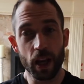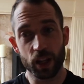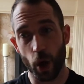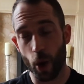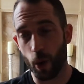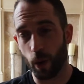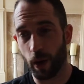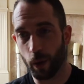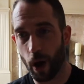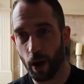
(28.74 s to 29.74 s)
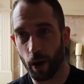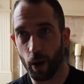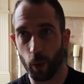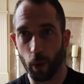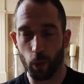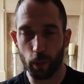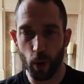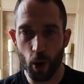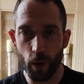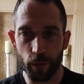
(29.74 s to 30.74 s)
So we will
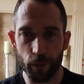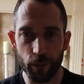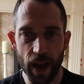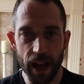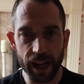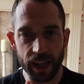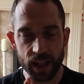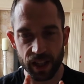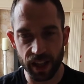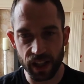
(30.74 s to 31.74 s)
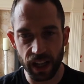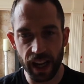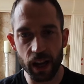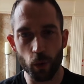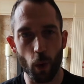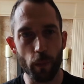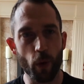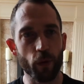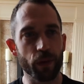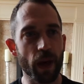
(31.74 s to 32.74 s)
move fairly statically, we'll
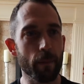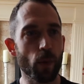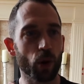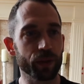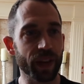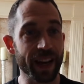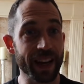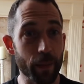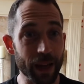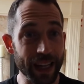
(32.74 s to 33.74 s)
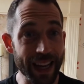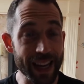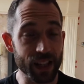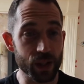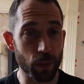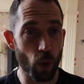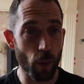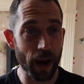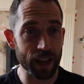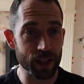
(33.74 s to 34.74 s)
move them more dynamically into more
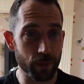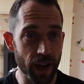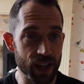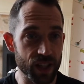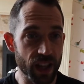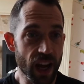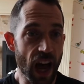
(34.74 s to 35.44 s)
pattern based,